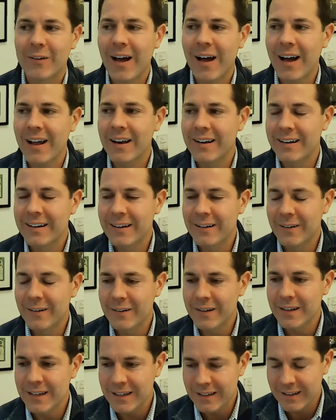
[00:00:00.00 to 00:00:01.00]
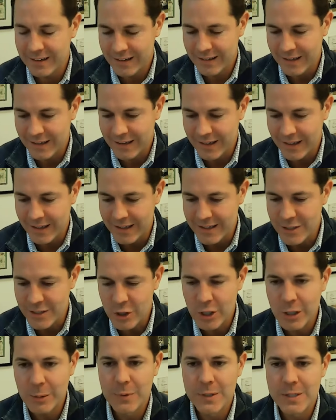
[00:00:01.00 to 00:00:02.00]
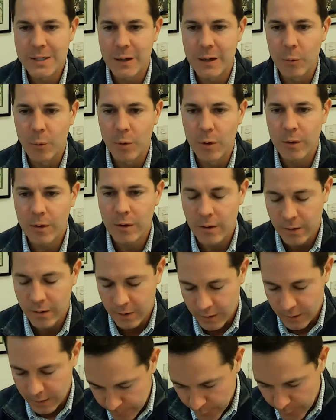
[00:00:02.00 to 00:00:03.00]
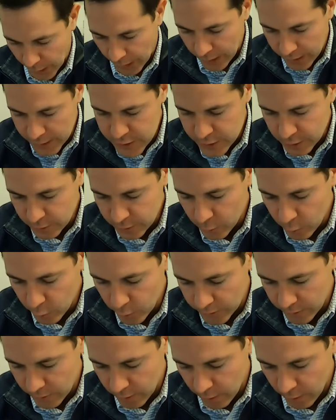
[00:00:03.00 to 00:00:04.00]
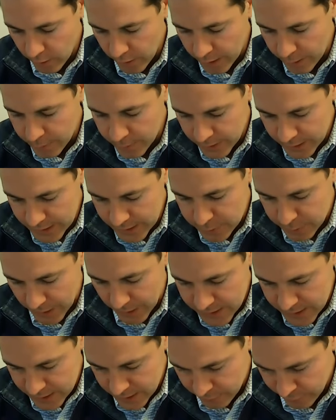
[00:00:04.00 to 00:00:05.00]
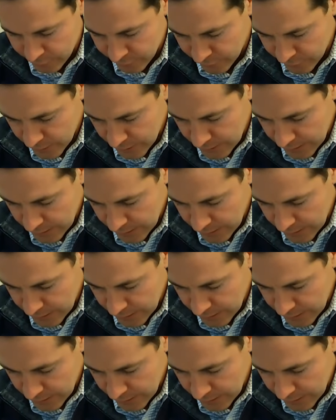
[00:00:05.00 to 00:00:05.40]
not nearly as cheap as they were, but I, I certainly wouldn't call them expensive.